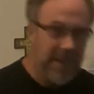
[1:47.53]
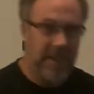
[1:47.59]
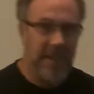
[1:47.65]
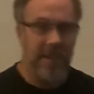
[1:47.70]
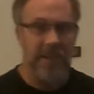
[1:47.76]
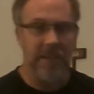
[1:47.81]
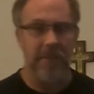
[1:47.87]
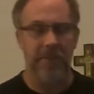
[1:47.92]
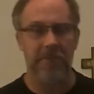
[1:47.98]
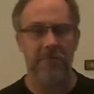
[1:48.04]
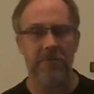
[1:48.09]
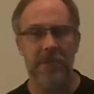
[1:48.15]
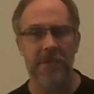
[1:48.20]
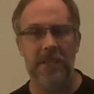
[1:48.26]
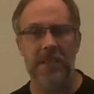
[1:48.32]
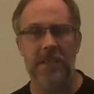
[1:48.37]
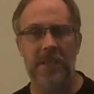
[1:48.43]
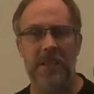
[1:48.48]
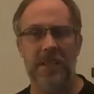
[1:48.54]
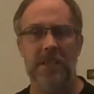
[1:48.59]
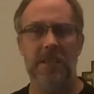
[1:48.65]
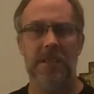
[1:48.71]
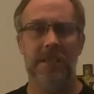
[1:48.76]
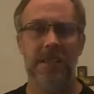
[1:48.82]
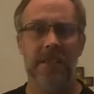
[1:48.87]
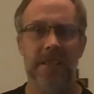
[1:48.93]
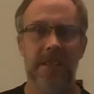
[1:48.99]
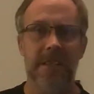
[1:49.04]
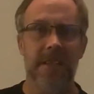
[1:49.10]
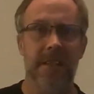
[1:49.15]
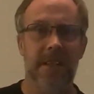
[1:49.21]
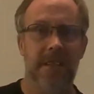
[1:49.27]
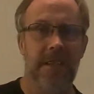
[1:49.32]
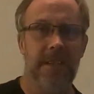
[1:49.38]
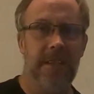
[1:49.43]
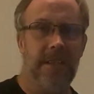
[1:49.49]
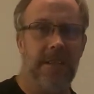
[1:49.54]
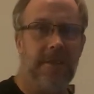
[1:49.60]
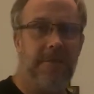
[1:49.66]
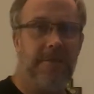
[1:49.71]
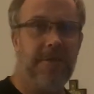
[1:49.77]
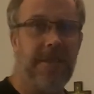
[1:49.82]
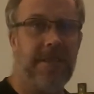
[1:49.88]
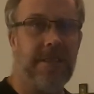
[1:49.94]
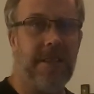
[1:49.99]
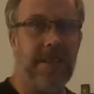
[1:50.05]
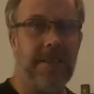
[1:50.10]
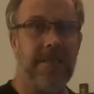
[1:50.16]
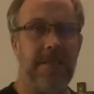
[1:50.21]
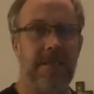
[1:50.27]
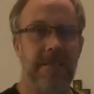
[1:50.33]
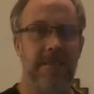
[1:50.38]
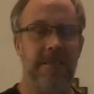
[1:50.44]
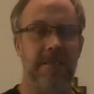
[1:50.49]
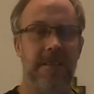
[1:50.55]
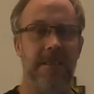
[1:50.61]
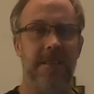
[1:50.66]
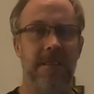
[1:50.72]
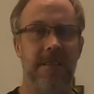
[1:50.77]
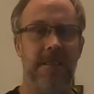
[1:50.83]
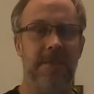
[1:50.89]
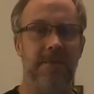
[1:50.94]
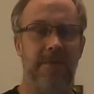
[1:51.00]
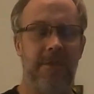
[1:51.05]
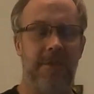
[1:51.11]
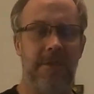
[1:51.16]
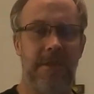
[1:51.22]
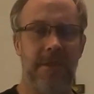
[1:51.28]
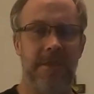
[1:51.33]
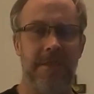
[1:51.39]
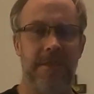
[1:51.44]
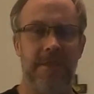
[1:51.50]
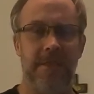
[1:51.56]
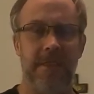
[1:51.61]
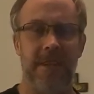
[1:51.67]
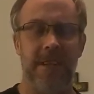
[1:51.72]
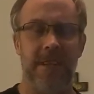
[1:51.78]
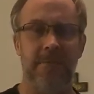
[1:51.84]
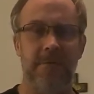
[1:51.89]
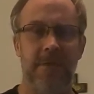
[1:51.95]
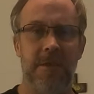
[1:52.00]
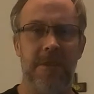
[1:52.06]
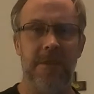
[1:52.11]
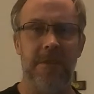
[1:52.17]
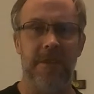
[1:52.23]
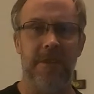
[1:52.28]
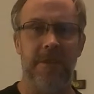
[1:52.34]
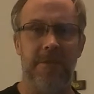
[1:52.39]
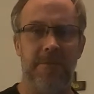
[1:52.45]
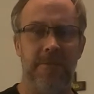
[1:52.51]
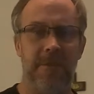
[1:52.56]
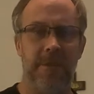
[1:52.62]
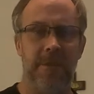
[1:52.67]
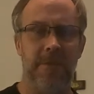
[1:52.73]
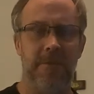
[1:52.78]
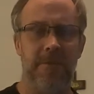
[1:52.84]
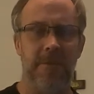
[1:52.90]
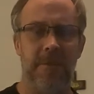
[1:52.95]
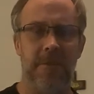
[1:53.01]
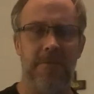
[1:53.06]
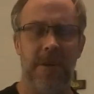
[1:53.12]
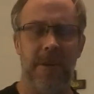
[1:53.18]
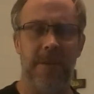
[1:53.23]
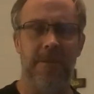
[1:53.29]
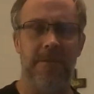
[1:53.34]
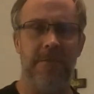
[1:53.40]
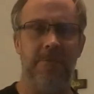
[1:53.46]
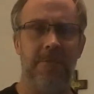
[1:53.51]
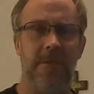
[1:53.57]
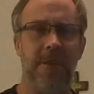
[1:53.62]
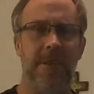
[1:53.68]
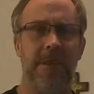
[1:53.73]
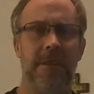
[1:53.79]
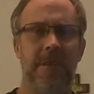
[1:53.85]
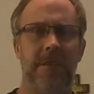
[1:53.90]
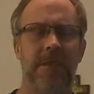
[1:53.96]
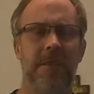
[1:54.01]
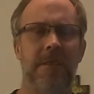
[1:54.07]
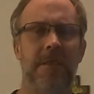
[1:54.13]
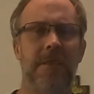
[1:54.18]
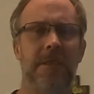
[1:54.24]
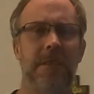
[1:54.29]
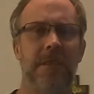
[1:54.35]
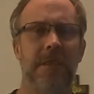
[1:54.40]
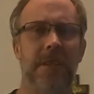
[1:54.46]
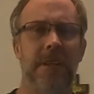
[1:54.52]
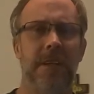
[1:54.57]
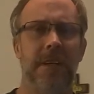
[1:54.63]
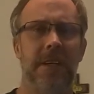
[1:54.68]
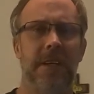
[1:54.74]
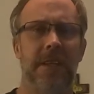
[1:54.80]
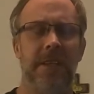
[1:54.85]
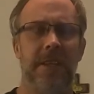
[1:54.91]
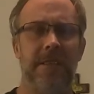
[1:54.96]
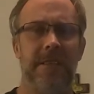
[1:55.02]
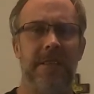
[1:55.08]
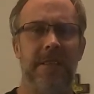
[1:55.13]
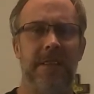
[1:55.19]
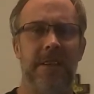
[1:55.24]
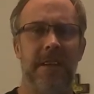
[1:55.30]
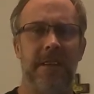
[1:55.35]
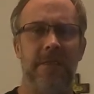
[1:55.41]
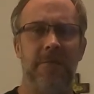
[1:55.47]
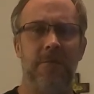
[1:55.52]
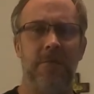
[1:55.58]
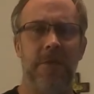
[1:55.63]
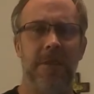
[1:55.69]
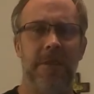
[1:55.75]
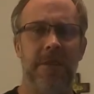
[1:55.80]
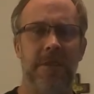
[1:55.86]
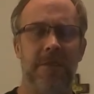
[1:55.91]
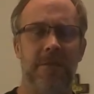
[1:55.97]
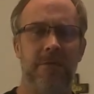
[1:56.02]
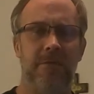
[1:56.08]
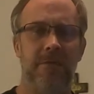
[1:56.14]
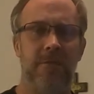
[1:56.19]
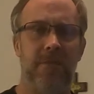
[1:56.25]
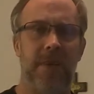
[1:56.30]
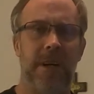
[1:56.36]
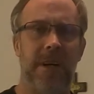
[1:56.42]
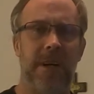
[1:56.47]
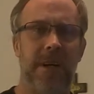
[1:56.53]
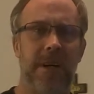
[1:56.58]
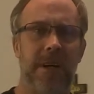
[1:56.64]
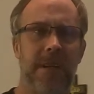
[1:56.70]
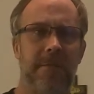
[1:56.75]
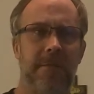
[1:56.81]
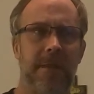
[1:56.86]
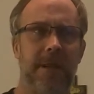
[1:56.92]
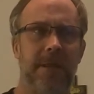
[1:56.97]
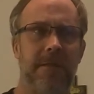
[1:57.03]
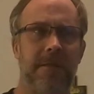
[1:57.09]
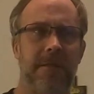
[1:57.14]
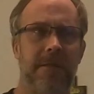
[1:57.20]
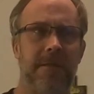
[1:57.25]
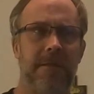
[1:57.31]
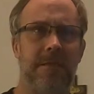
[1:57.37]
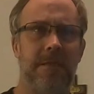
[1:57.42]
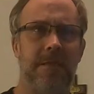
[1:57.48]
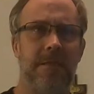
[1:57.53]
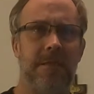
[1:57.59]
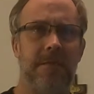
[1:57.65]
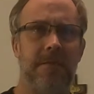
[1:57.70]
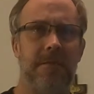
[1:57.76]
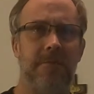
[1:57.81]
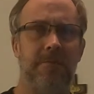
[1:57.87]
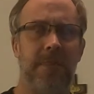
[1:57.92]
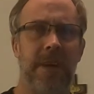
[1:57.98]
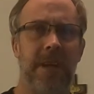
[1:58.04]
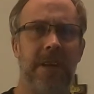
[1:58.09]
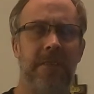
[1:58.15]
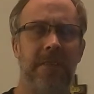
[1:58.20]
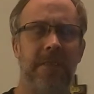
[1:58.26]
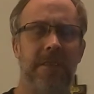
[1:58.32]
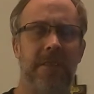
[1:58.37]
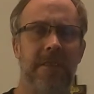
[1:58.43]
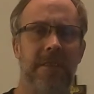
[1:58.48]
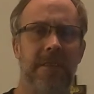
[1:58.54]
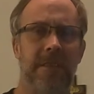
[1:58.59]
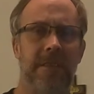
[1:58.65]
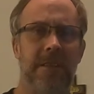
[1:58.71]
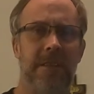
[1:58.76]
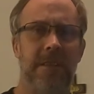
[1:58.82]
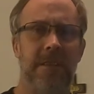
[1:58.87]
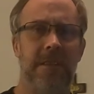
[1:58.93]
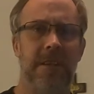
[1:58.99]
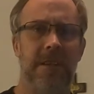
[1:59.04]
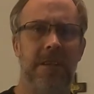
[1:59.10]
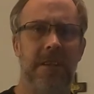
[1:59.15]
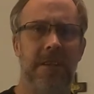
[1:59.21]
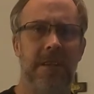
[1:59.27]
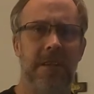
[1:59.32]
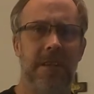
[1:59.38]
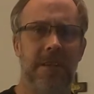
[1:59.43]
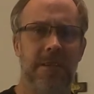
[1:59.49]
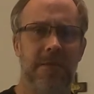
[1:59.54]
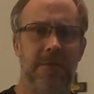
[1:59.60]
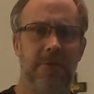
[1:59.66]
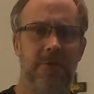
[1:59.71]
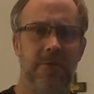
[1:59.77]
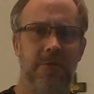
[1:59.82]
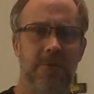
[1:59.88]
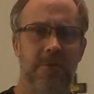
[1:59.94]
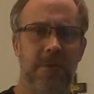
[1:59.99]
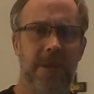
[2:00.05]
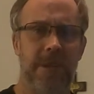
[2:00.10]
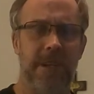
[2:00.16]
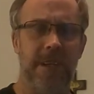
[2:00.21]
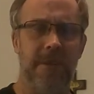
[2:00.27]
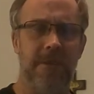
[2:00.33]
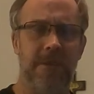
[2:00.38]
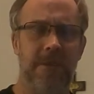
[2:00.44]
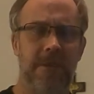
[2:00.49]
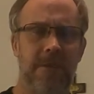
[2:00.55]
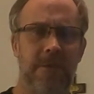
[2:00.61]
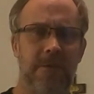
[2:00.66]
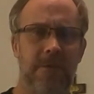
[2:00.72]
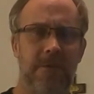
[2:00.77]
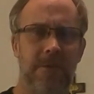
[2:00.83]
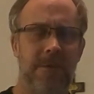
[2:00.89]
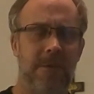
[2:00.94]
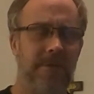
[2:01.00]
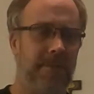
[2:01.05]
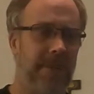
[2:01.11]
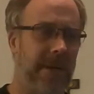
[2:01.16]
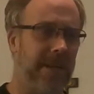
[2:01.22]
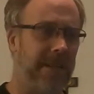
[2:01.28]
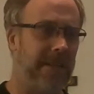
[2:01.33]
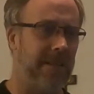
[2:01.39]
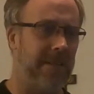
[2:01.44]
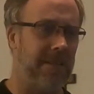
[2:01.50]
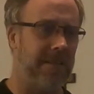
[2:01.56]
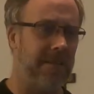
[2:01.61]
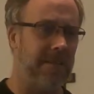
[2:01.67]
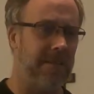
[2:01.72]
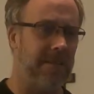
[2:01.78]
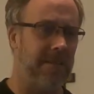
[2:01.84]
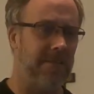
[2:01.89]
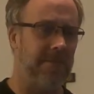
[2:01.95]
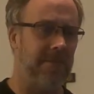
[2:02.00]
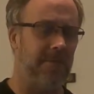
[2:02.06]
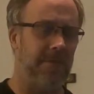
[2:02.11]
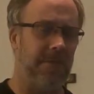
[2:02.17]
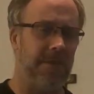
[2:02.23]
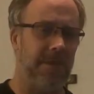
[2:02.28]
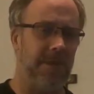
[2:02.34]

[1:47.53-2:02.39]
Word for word: uh, three three sections of clearance. They had one at the front door right as you walk in. They had one over by right past the jewelry counter, or my store